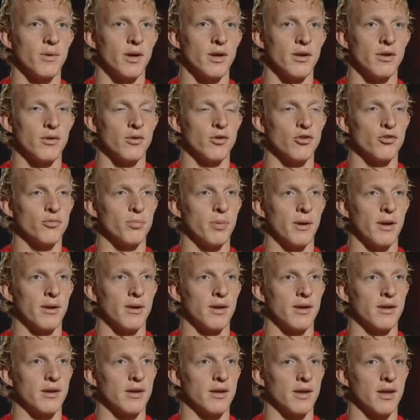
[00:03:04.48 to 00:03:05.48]
had a good
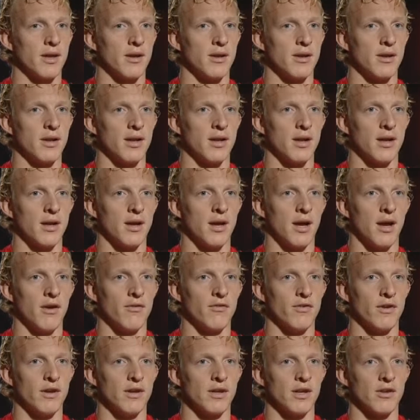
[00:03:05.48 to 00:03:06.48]
spirit, and I
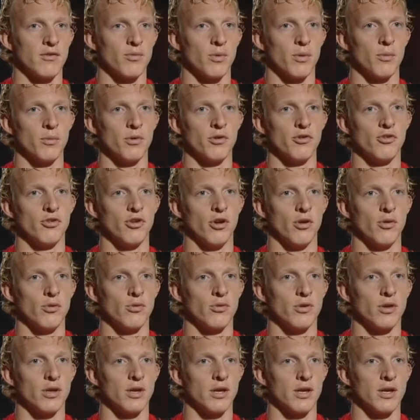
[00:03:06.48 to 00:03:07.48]
think that's what we
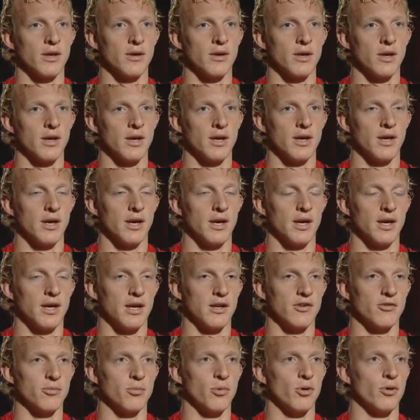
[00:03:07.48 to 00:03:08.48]
showed
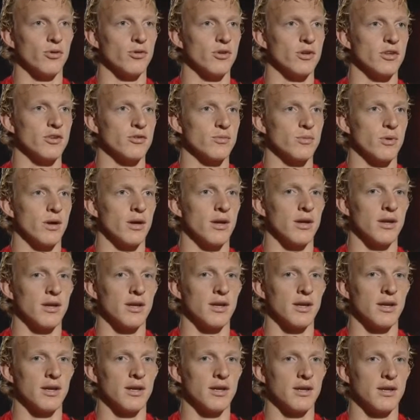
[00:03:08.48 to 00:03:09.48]
against Bolton as
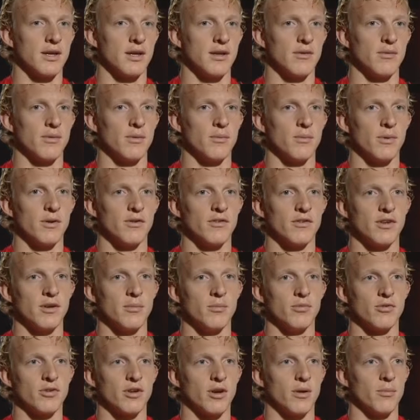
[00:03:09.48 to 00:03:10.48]
well. Even when
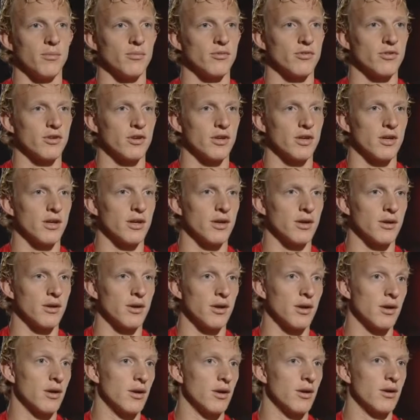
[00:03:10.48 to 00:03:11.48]
teams come
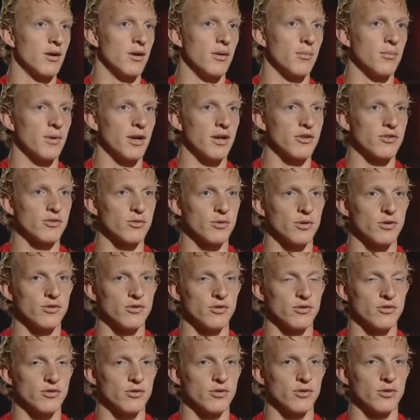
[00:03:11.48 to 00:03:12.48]
next to
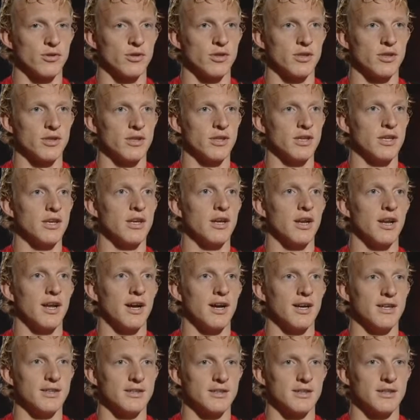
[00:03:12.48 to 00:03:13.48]
us or score the
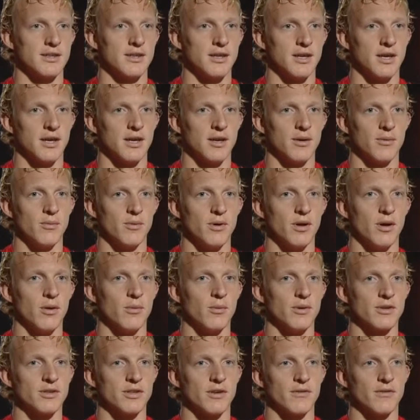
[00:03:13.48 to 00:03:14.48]
equaliser, we
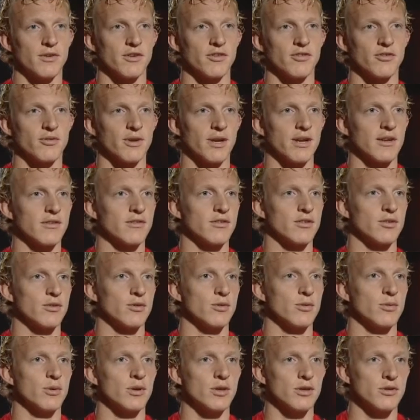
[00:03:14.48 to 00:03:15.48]
always have the strength
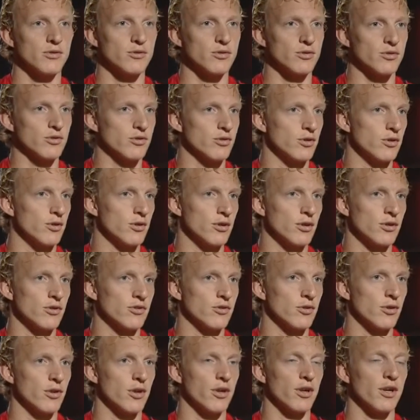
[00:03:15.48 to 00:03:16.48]
to
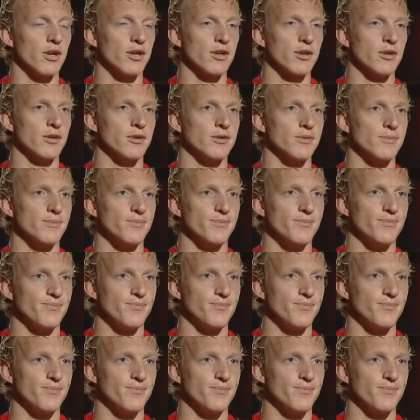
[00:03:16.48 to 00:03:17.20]
score another goal.